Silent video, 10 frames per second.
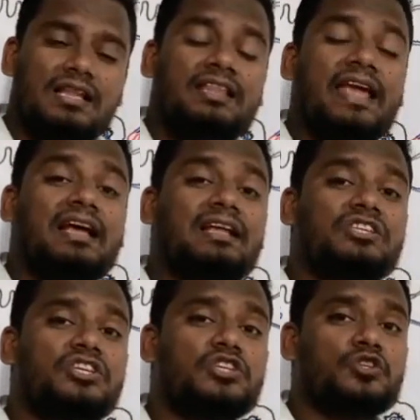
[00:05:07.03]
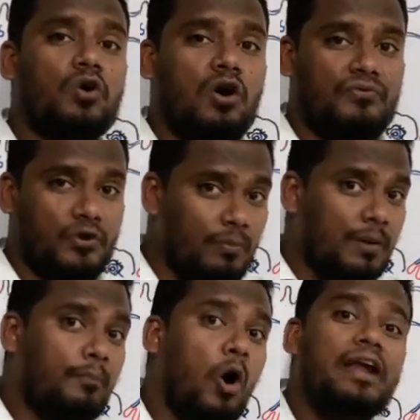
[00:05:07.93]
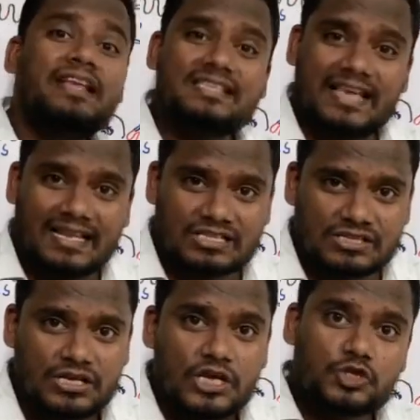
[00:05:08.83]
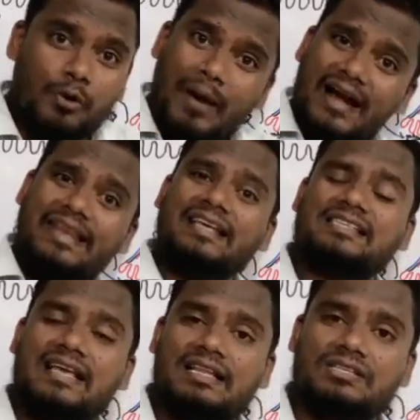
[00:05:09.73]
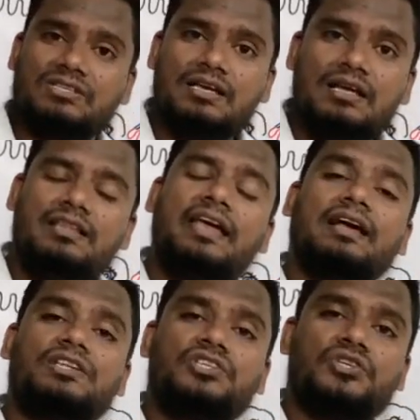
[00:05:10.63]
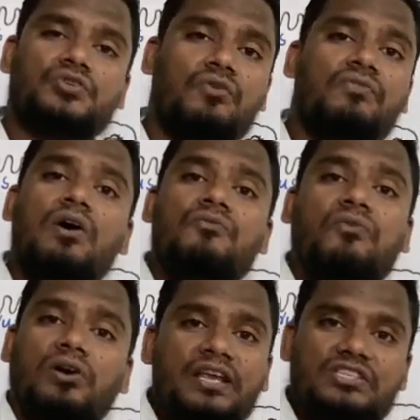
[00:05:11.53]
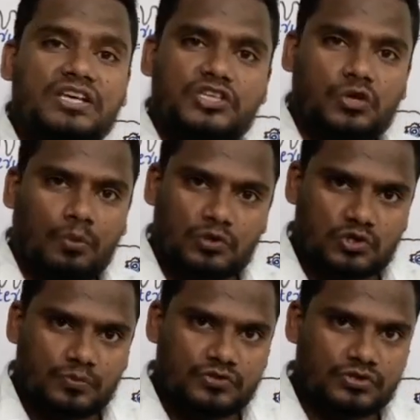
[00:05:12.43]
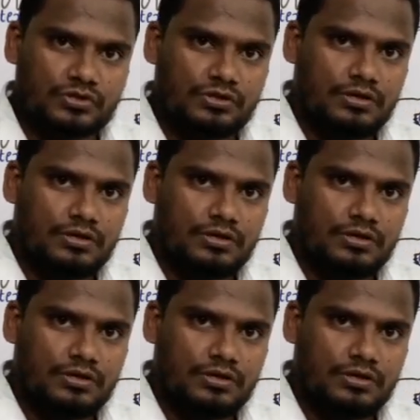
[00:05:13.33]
they consist of human body cells, somatic cells, they consist of 46 chromosomes.